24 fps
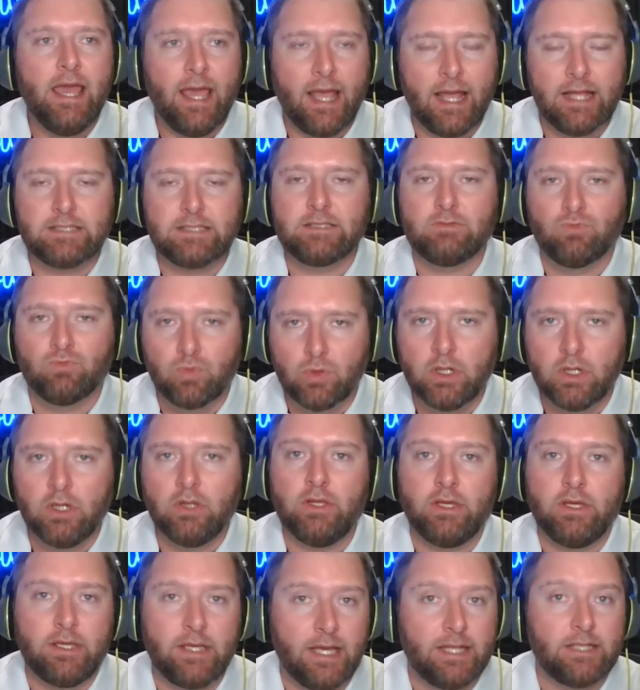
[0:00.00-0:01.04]
it's
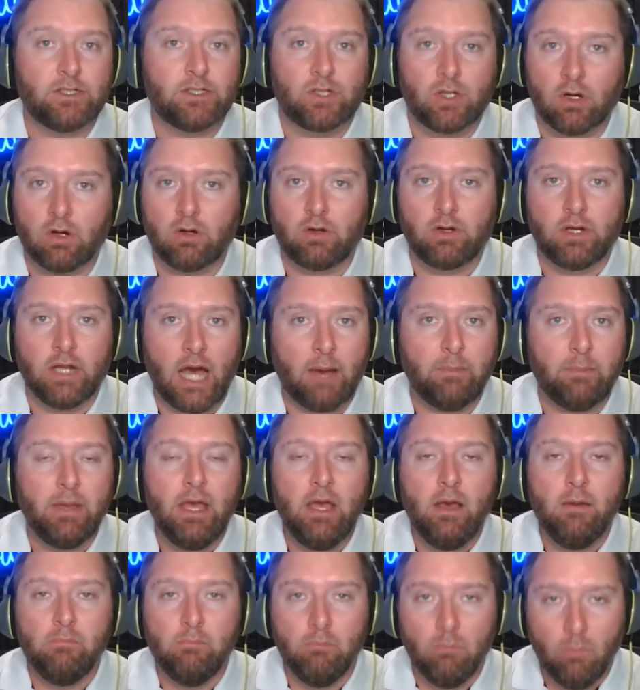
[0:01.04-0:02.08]
really getting turned up
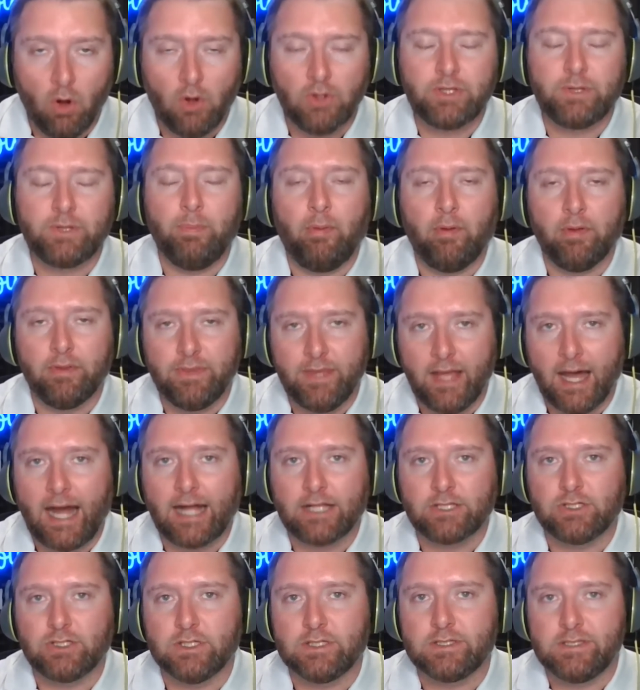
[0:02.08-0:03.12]
multiple
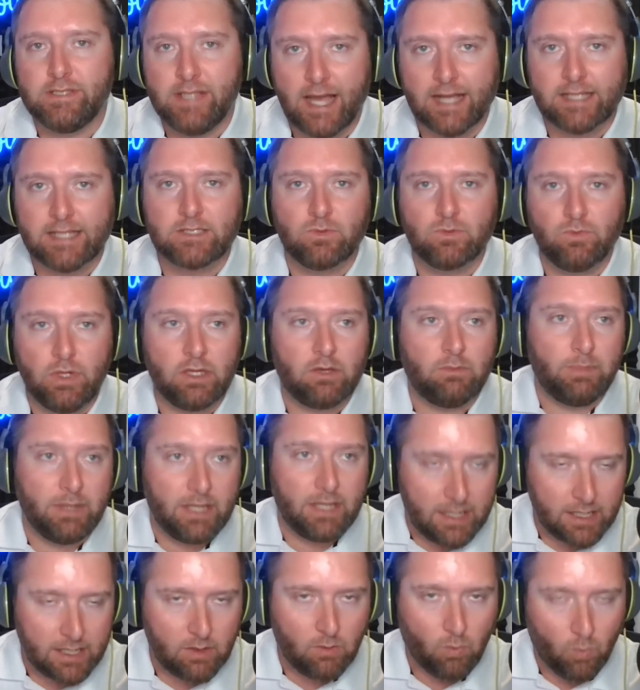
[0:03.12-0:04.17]
notches next week,
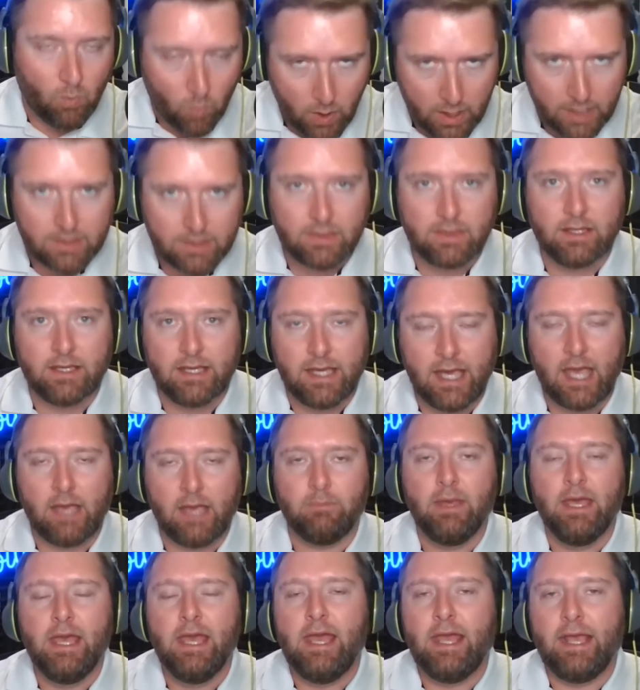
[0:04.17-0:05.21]
beginning with the
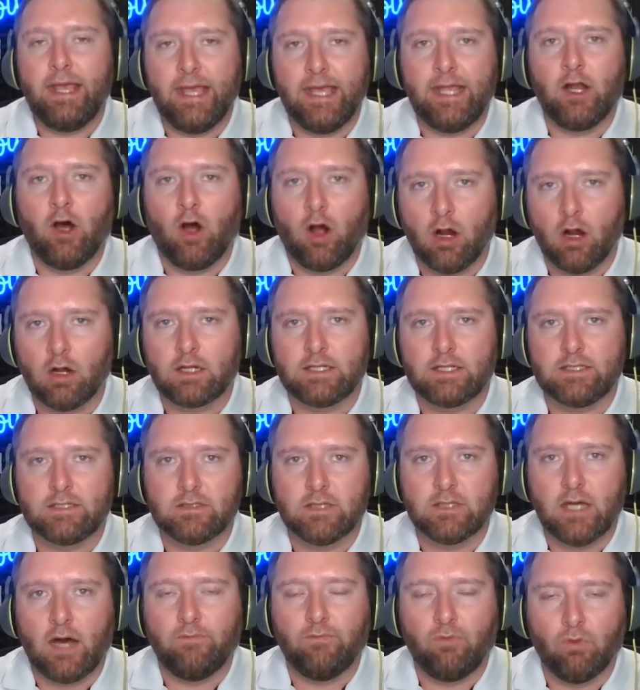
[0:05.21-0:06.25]
game in
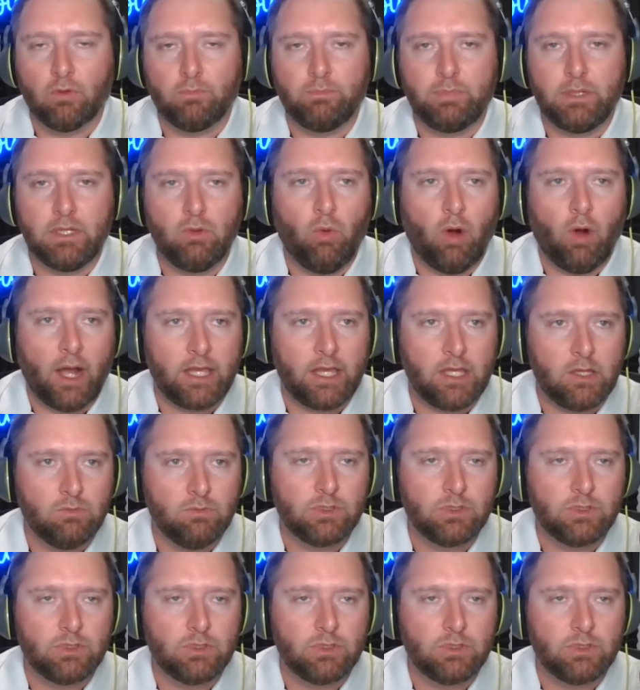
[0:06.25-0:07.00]
Arkansas for BYU.